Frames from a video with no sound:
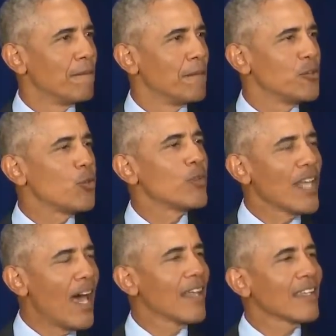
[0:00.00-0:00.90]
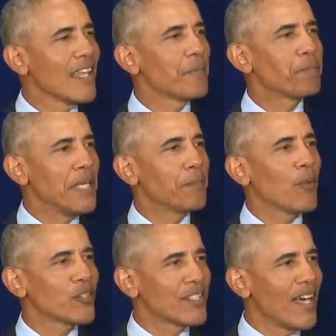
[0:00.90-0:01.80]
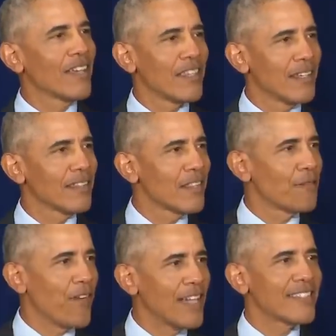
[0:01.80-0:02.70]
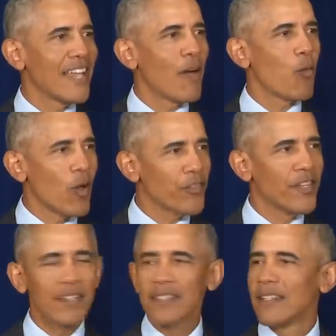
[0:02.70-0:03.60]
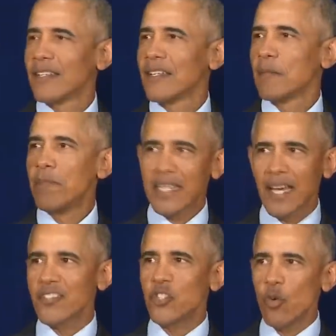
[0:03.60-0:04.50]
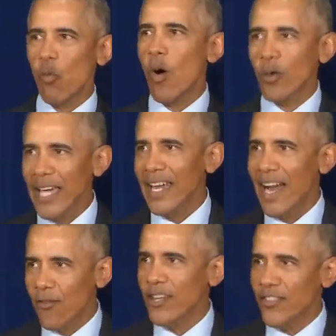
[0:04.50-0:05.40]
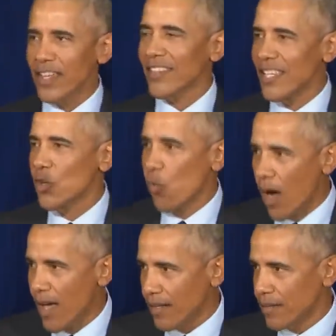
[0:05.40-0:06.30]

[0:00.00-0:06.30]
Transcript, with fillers: Do not let people tell you the fight's not worth it because you won't get everything that you want.